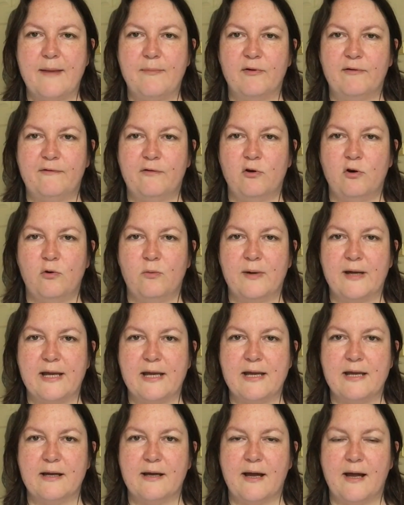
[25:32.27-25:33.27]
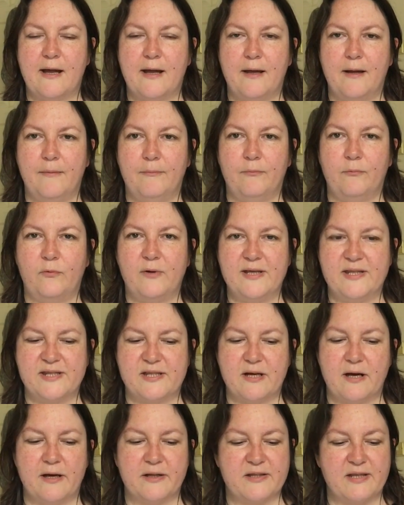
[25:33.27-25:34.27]
before we
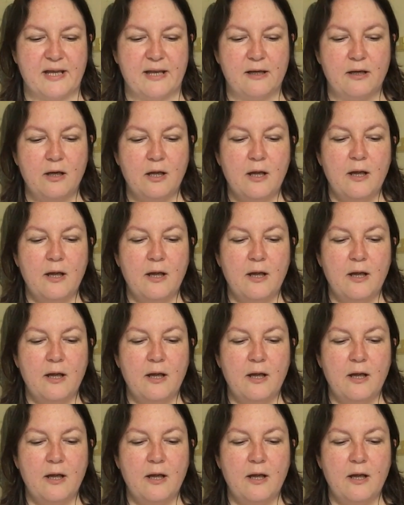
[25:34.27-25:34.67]
start it.